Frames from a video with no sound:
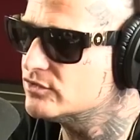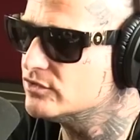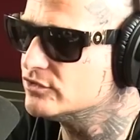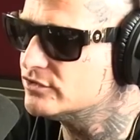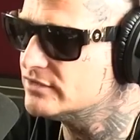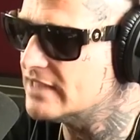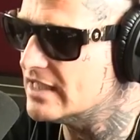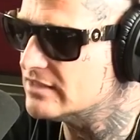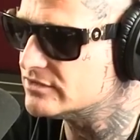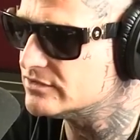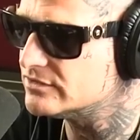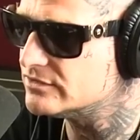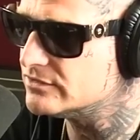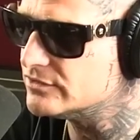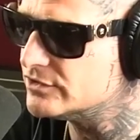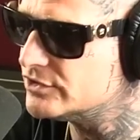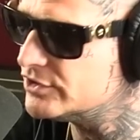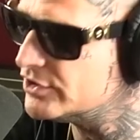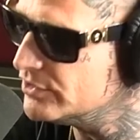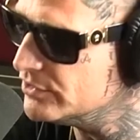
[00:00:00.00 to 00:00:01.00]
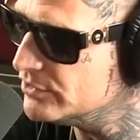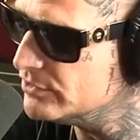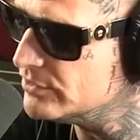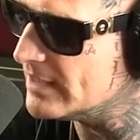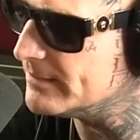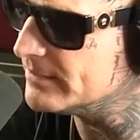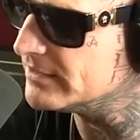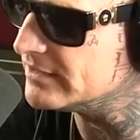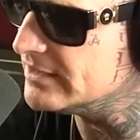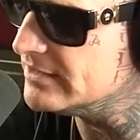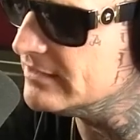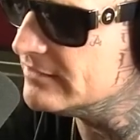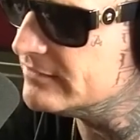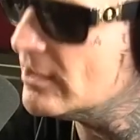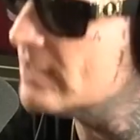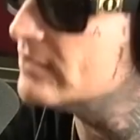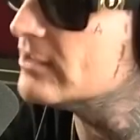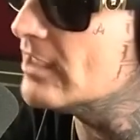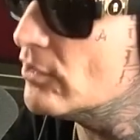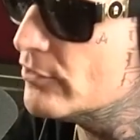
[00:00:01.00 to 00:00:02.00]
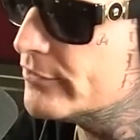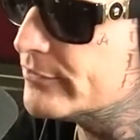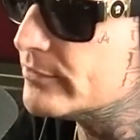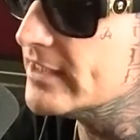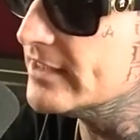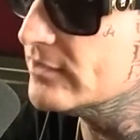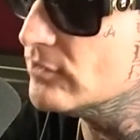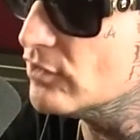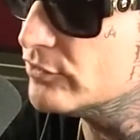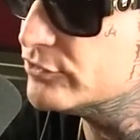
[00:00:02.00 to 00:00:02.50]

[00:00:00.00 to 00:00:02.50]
high school 2002, I believe. No, 03,